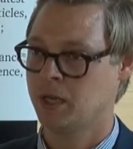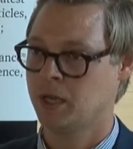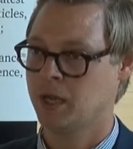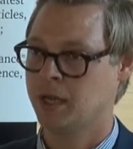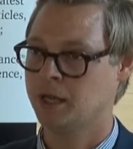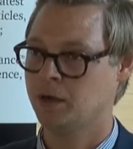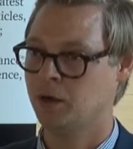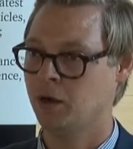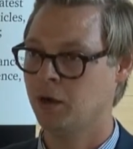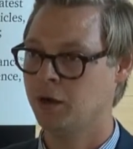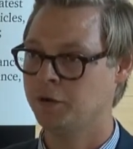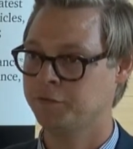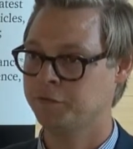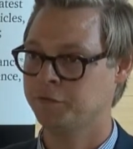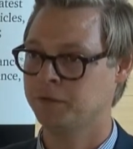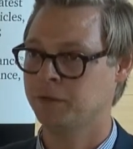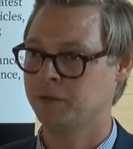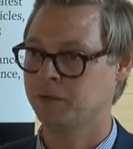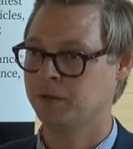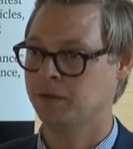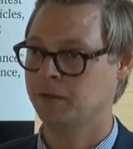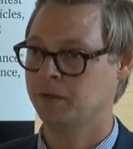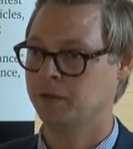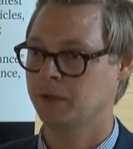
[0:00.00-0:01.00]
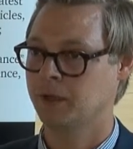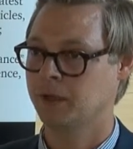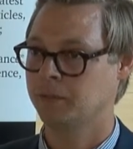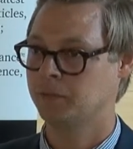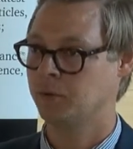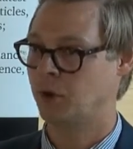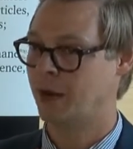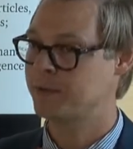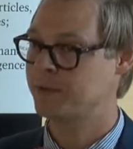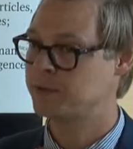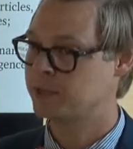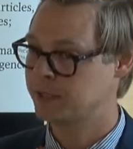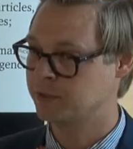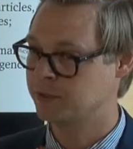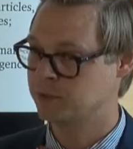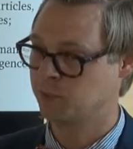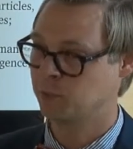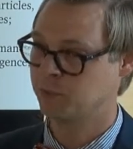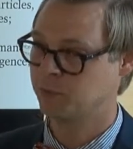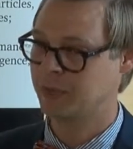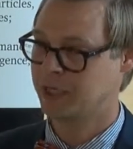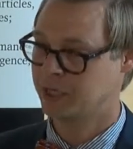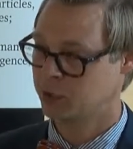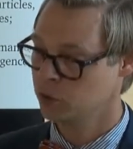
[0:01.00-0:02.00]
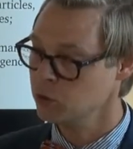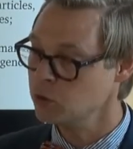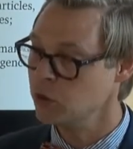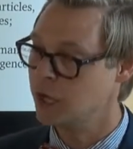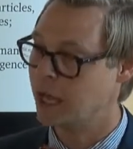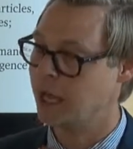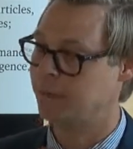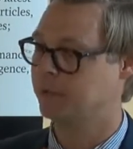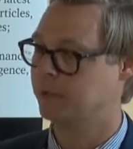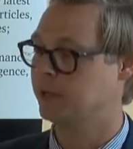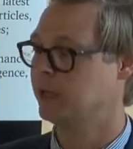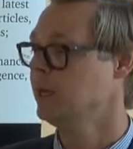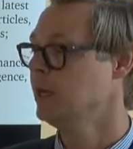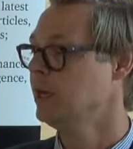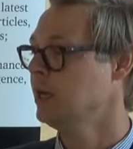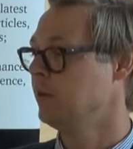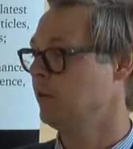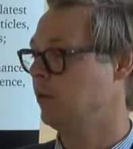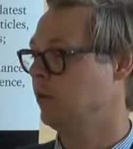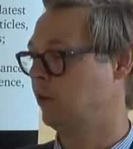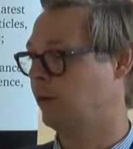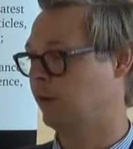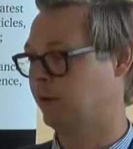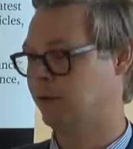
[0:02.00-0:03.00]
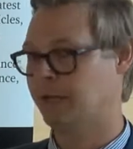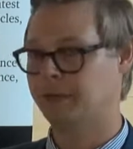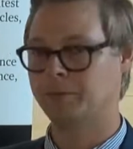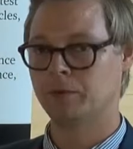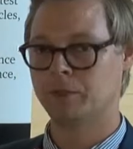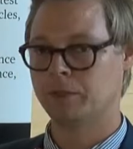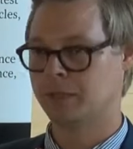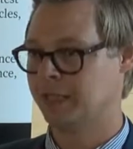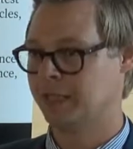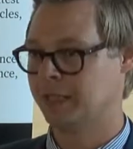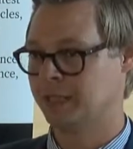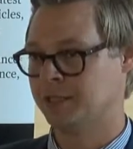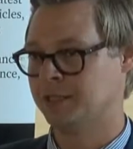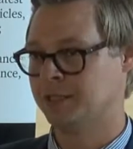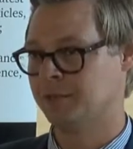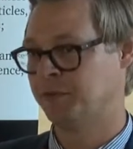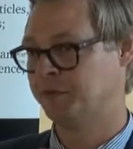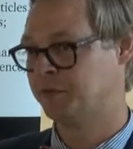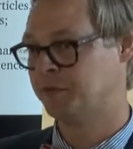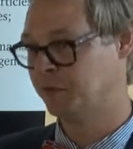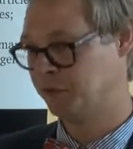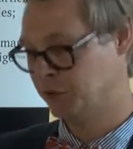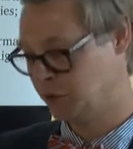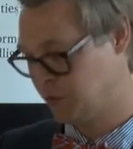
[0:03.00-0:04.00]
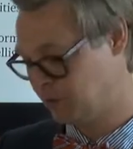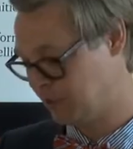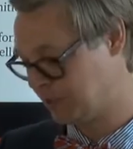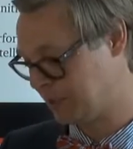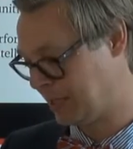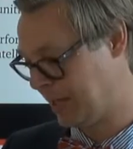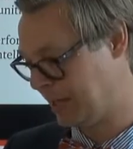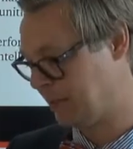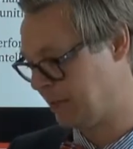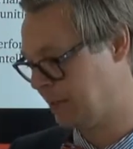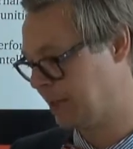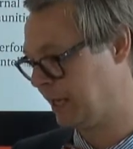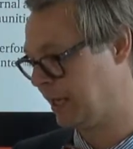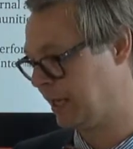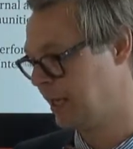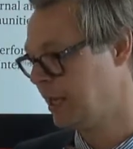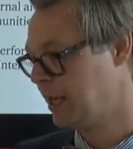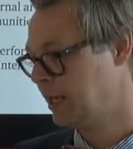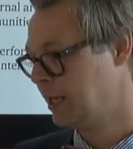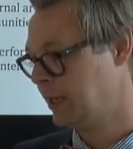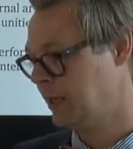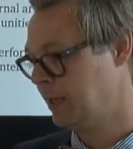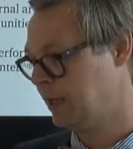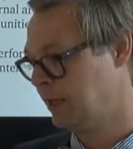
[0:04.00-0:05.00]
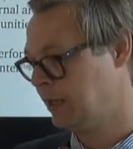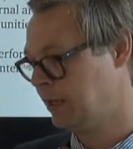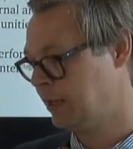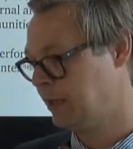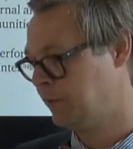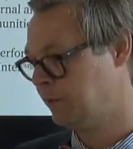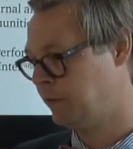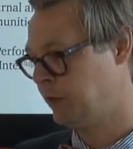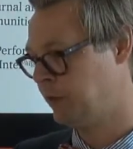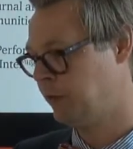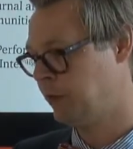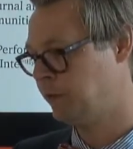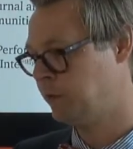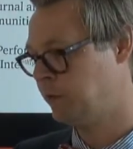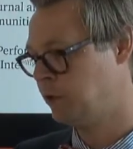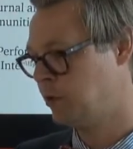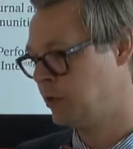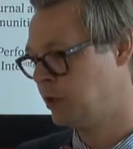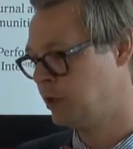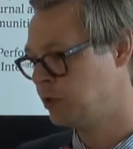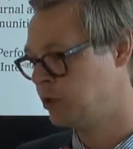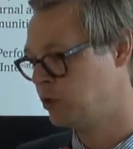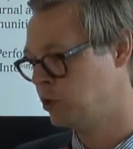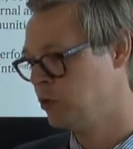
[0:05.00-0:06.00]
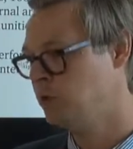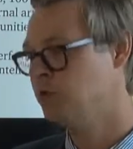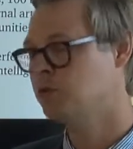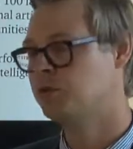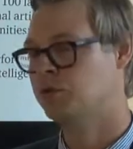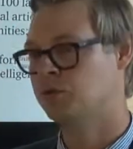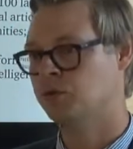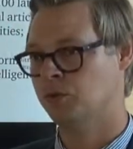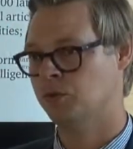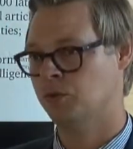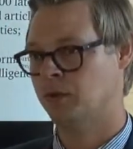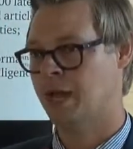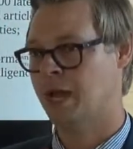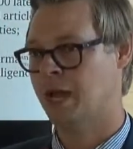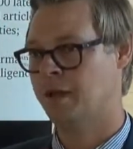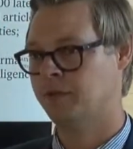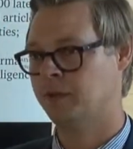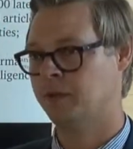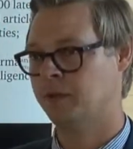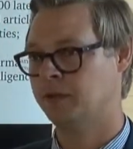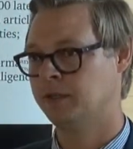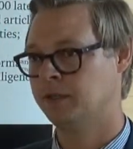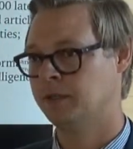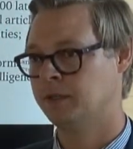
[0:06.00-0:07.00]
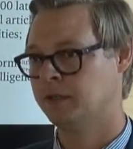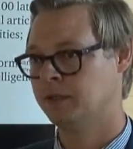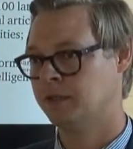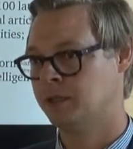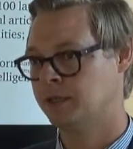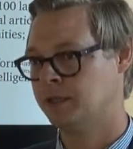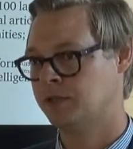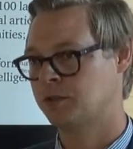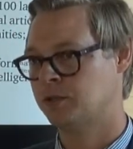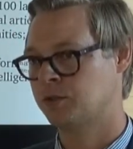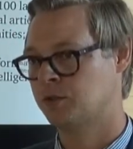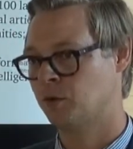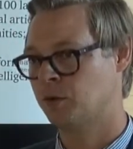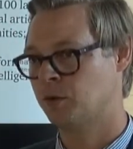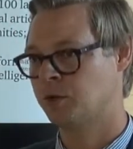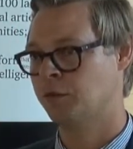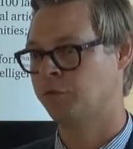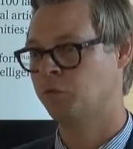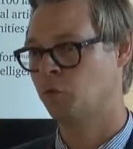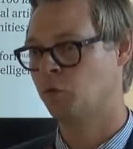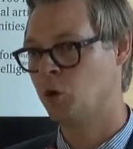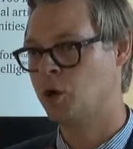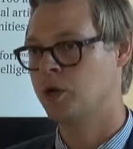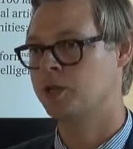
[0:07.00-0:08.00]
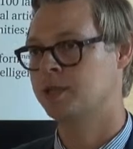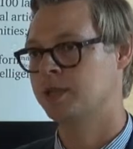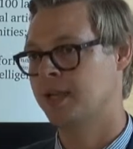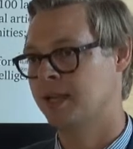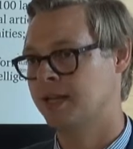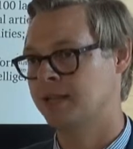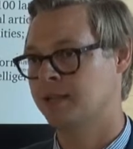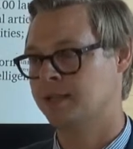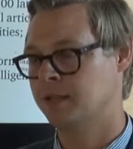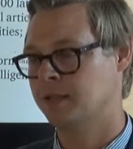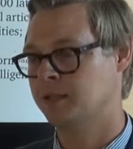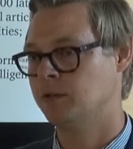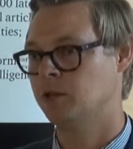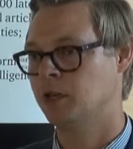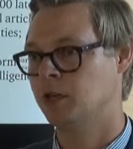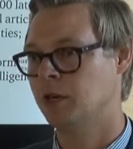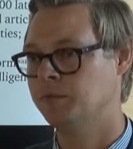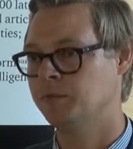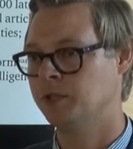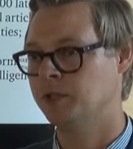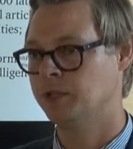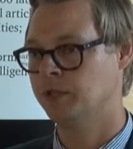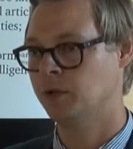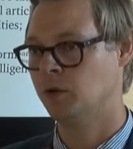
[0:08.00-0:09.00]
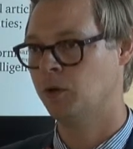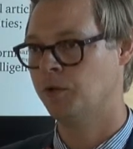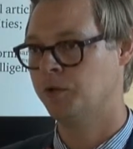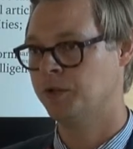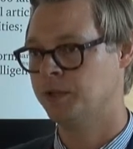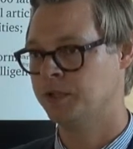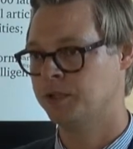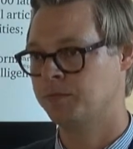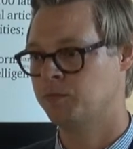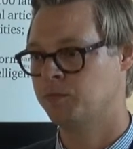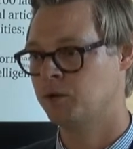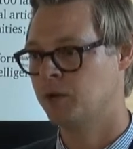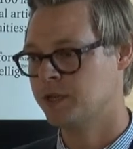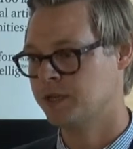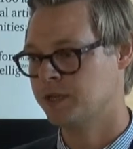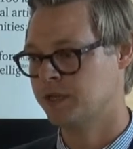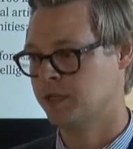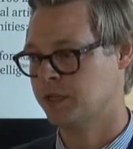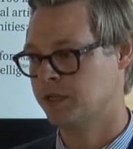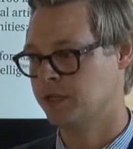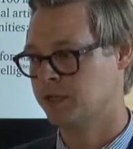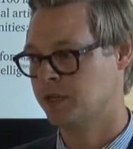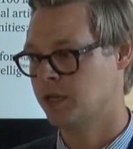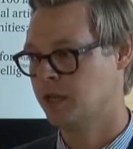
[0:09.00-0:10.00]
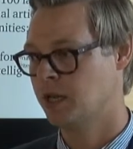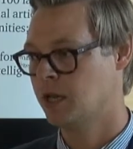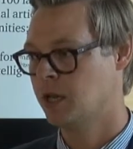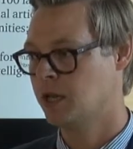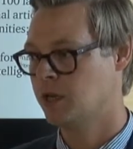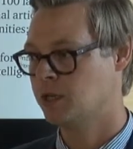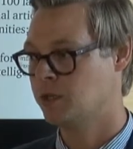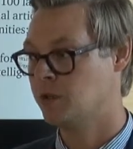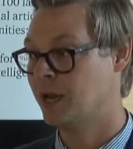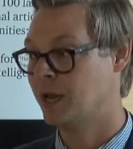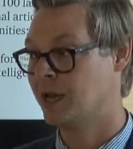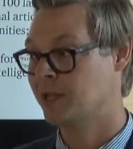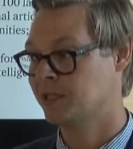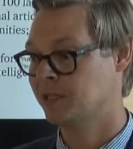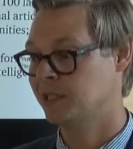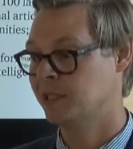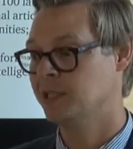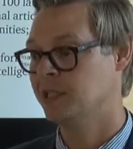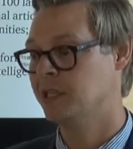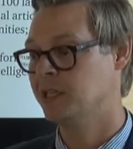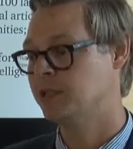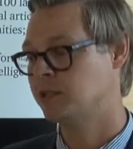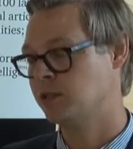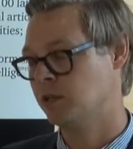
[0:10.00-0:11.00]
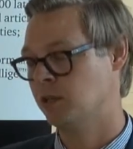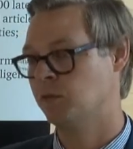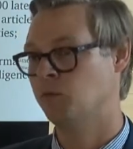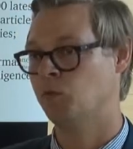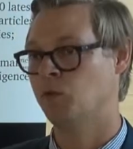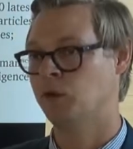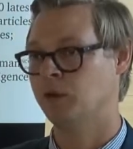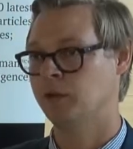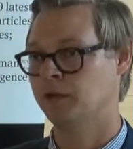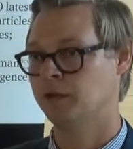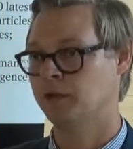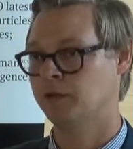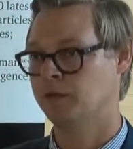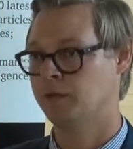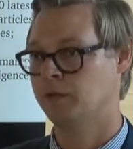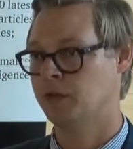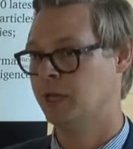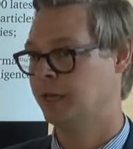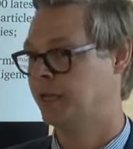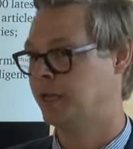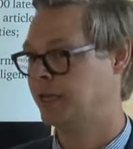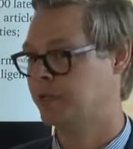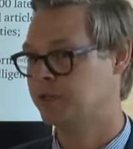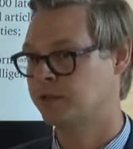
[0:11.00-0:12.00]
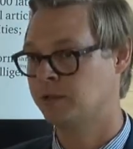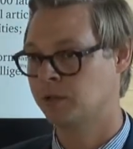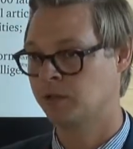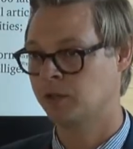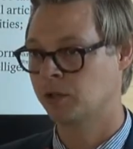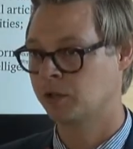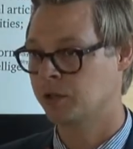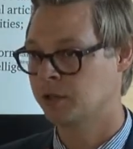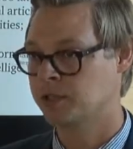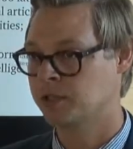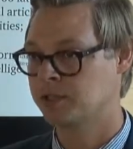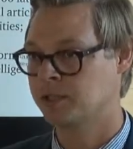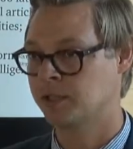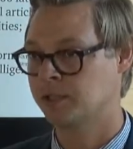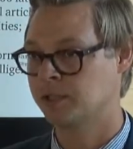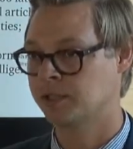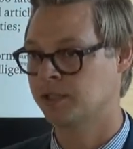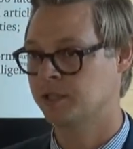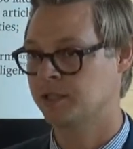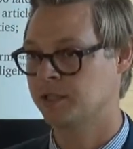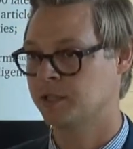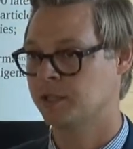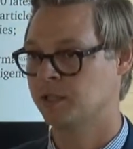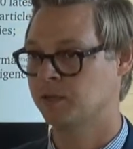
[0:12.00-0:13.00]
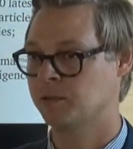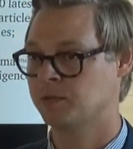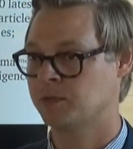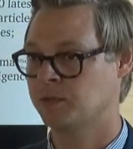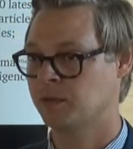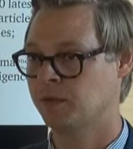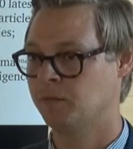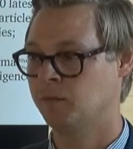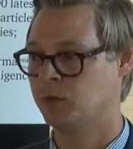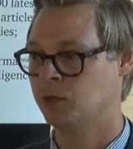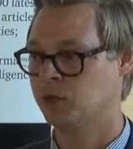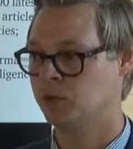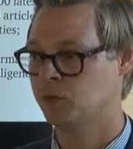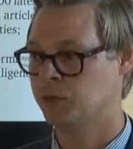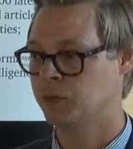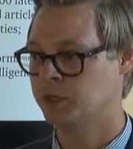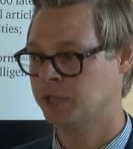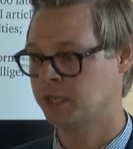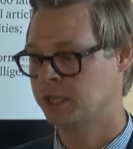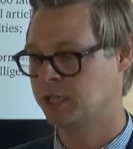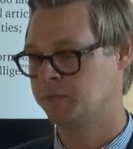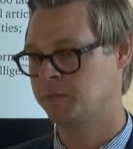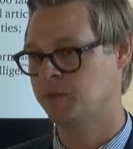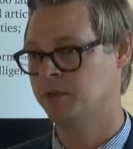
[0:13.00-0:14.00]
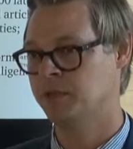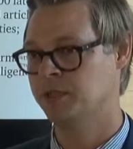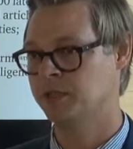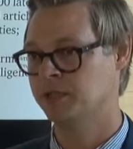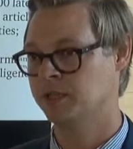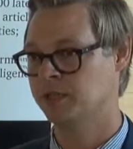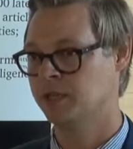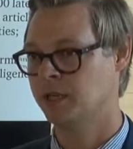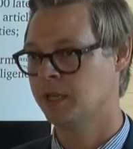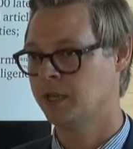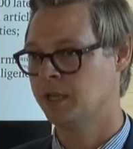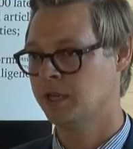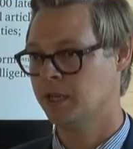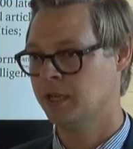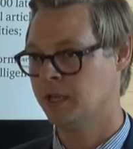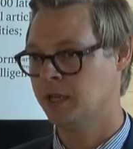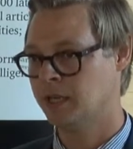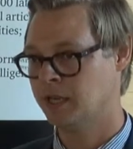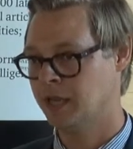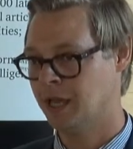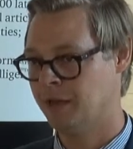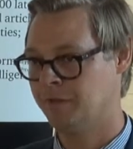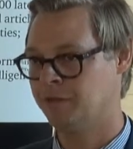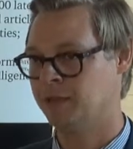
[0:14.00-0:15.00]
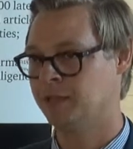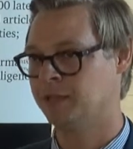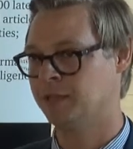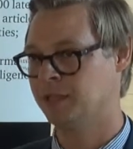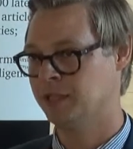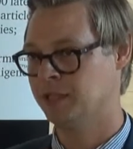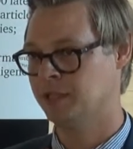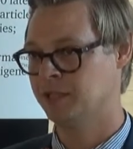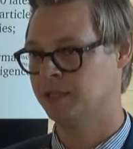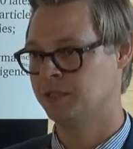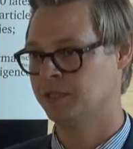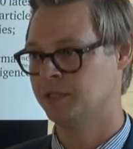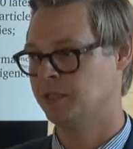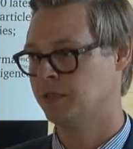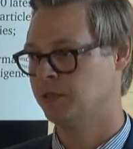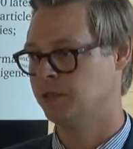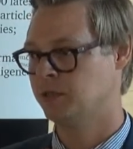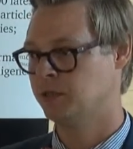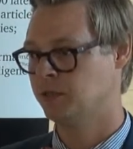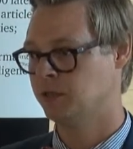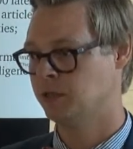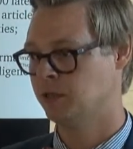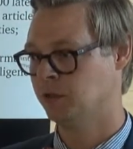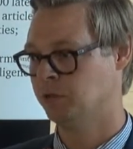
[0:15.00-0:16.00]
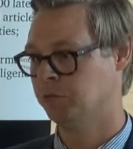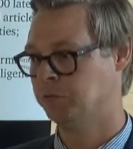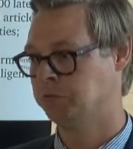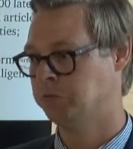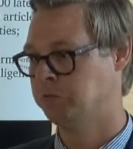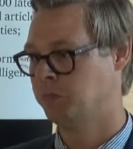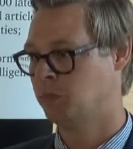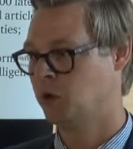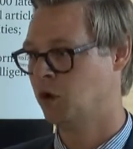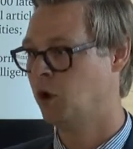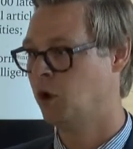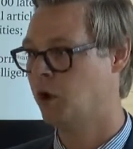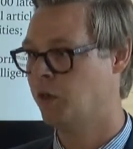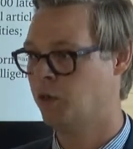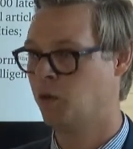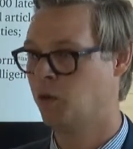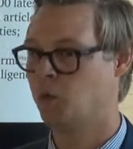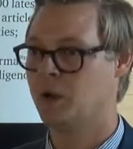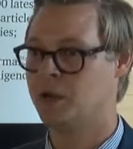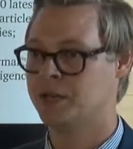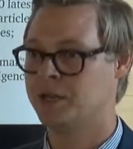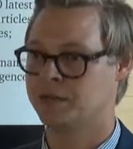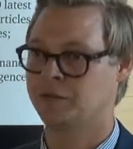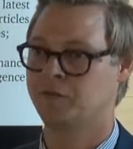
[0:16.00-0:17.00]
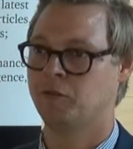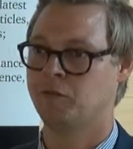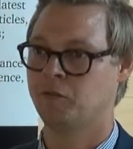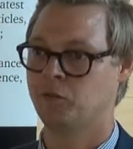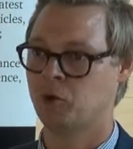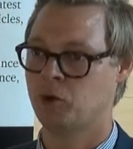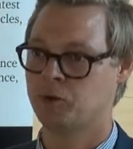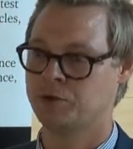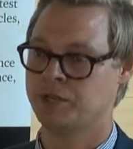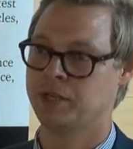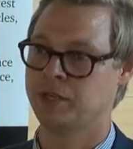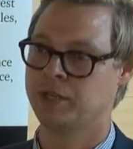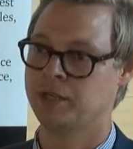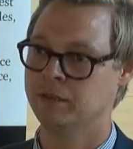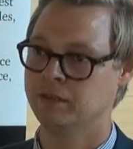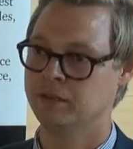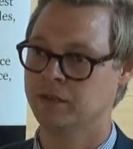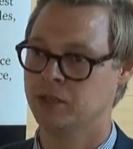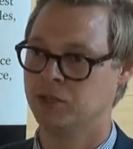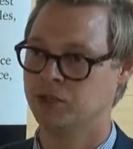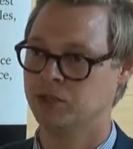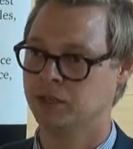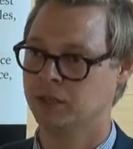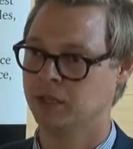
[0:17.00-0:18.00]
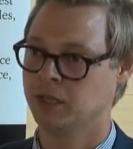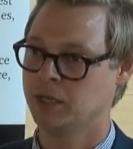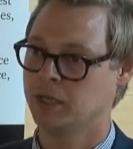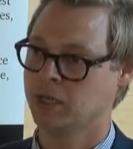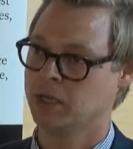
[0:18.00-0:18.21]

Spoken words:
And often, and perhaps this will make you happy, or at least some of the viewers happy, that if you're not used to having this sort of work task in your company or this process, you actually need someone, an external consultancy or someone who is experienced in having these, you know, other ways of approaching innovation